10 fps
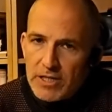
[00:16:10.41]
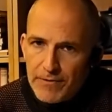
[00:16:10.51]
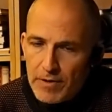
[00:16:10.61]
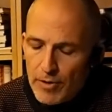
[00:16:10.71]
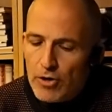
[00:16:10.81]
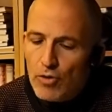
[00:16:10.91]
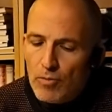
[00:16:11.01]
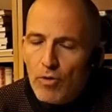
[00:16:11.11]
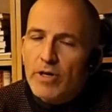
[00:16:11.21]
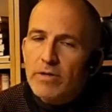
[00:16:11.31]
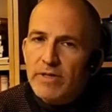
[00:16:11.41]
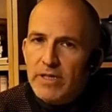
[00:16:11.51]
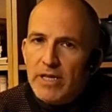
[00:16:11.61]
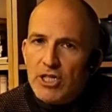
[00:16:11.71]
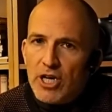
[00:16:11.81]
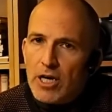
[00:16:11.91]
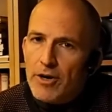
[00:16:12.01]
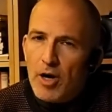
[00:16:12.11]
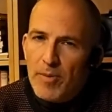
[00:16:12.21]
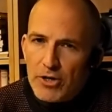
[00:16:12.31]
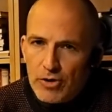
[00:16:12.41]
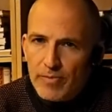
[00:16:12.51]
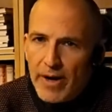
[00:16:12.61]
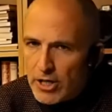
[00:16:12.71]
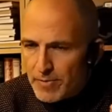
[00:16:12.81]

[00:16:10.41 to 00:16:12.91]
If you want to go more into detail, check out our Patreon page,